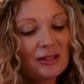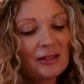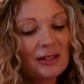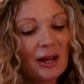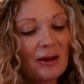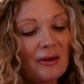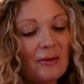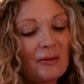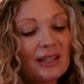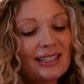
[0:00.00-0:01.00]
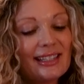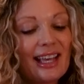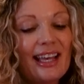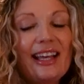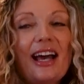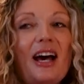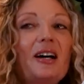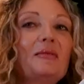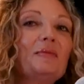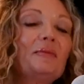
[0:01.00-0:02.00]
So what's a
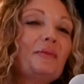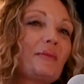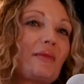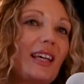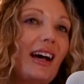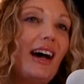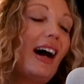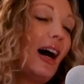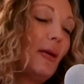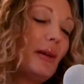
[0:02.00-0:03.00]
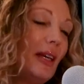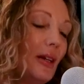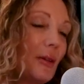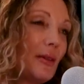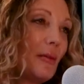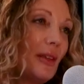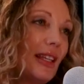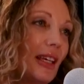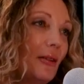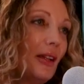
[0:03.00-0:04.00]
hobby or something
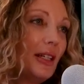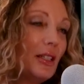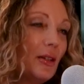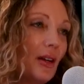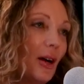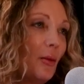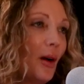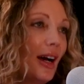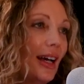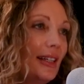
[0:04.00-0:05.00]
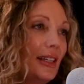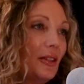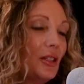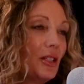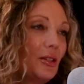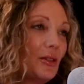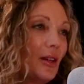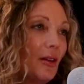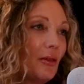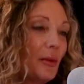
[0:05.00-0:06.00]
that you like to do to unwind, either just
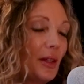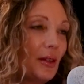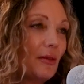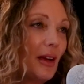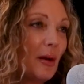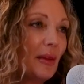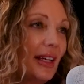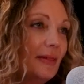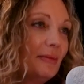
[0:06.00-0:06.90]
yourself or with your family?